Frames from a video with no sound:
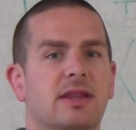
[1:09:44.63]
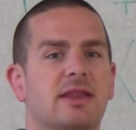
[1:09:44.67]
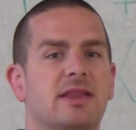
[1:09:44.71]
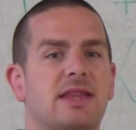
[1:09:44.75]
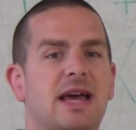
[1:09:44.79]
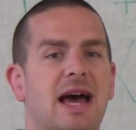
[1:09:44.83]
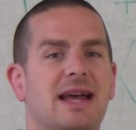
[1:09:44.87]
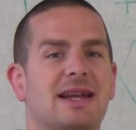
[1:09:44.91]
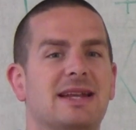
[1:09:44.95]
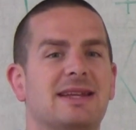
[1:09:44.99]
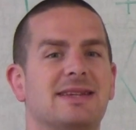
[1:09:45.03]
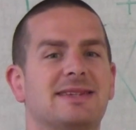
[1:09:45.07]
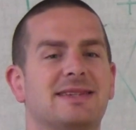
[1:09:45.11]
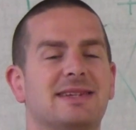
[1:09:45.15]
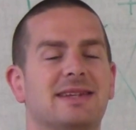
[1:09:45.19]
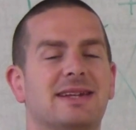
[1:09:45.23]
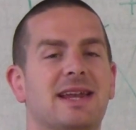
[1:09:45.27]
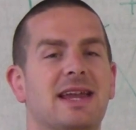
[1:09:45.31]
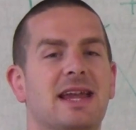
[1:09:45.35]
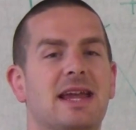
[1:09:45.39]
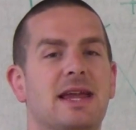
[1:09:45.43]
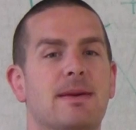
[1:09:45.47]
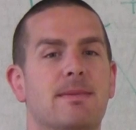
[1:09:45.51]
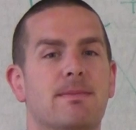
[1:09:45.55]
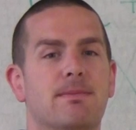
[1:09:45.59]
that is
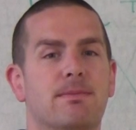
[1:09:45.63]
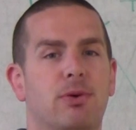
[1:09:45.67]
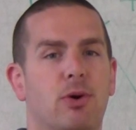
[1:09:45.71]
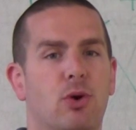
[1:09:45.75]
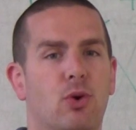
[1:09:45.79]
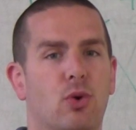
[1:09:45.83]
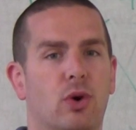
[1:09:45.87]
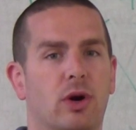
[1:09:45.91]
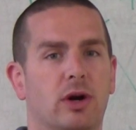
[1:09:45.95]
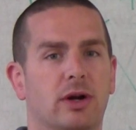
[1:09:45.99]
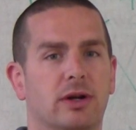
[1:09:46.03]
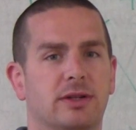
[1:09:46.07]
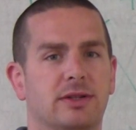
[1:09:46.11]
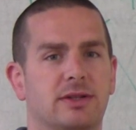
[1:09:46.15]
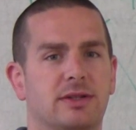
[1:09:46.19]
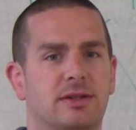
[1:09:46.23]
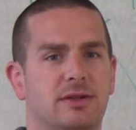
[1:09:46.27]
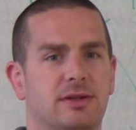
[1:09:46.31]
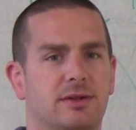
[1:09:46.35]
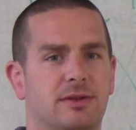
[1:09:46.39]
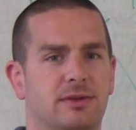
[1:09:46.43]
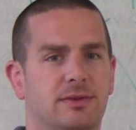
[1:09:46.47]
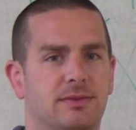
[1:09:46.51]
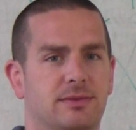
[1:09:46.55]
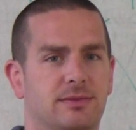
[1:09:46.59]
an import.
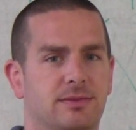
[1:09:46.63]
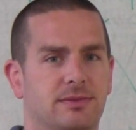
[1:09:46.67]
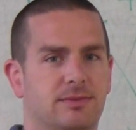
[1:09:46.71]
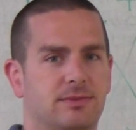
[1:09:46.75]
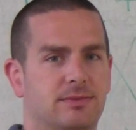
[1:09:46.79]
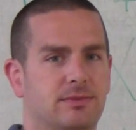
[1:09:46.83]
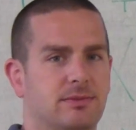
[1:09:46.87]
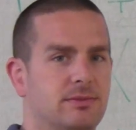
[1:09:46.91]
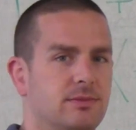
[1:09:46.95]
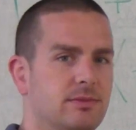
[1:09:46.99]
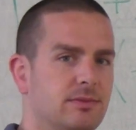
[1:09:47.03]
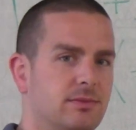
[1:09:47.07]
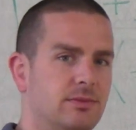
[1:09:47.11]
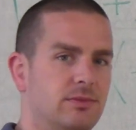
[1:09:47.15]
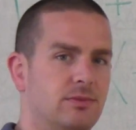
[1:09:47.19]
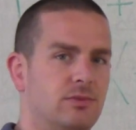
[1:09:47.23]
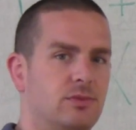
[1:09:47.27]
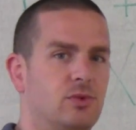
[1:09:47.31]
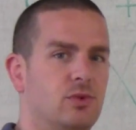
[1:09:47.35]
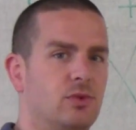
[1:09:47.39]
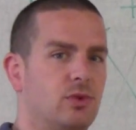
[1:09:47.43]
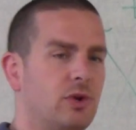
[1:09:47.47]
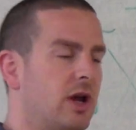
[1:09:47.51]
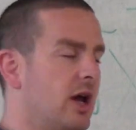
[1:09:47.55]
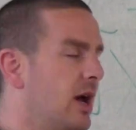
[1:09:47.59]

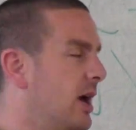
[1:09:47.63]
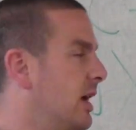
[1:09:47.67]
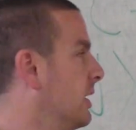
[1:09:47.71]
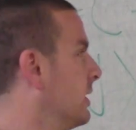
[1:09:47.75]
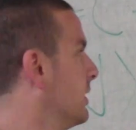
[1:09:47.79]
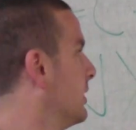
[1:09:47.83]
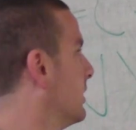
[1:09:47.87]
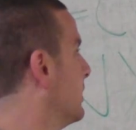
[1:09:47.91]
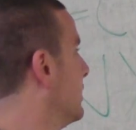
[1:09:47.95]
Okay?